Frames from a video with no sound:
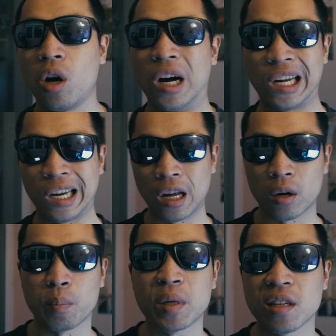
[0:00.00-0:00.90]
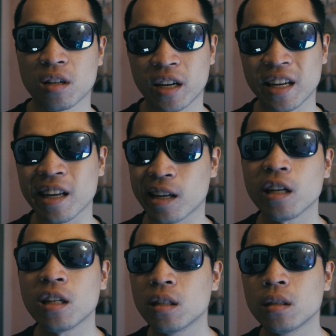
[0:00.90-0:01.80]
a lot of media in
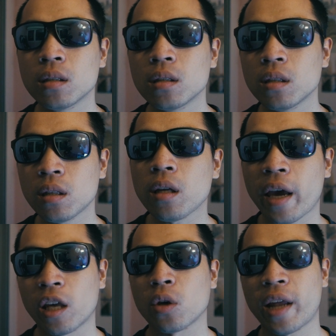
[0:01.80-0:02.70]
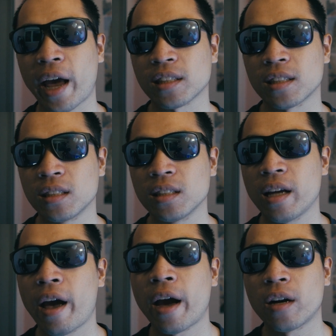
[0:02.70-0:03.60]
it, and you can access it
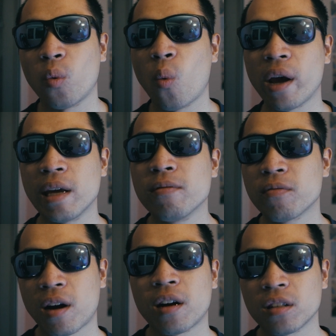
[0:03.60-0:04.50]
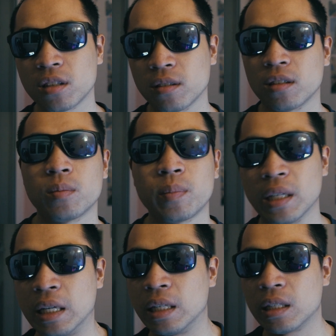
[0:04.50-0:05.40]
at way faster
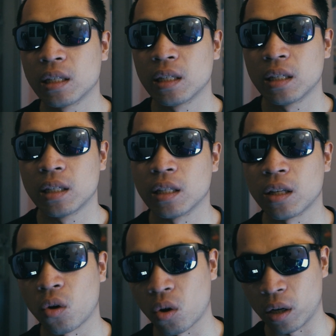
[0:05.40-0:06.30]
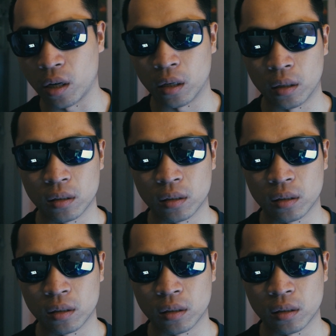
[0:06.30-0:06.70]
speed than on